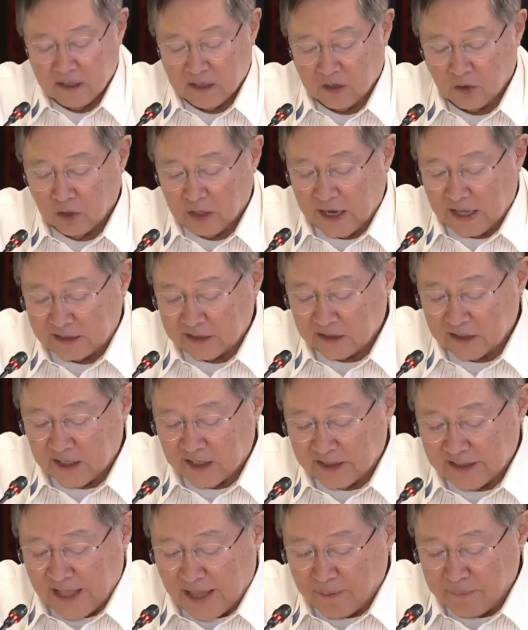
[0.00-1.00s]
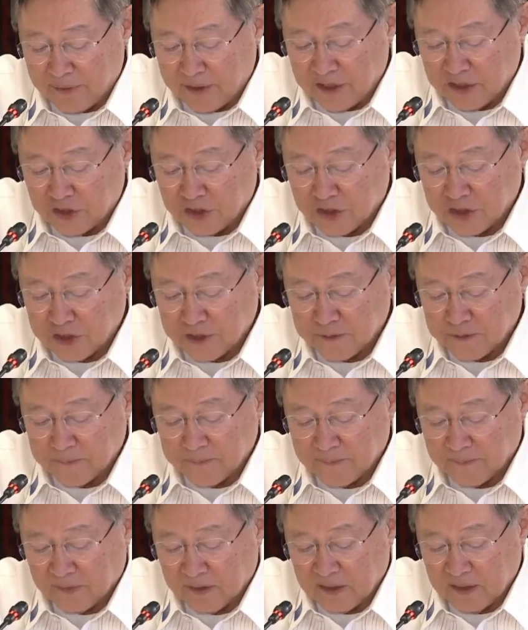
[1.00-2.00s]
collateral damage.
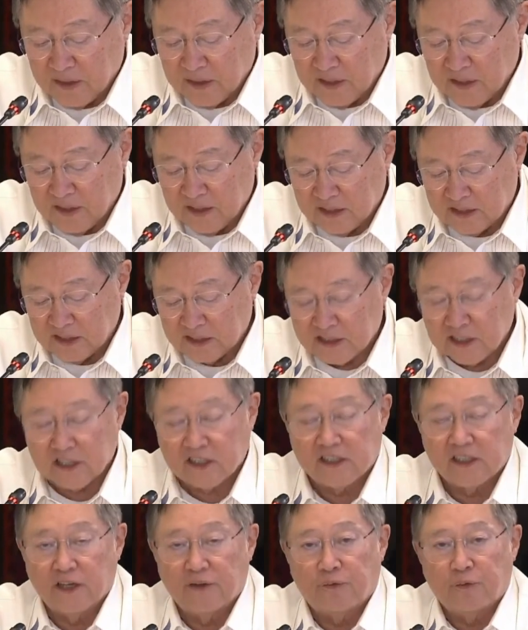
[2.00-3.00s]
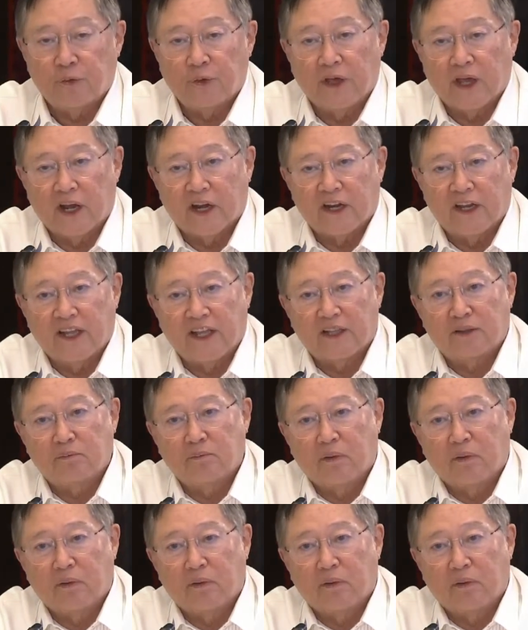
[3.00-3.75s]
It is as if we are hit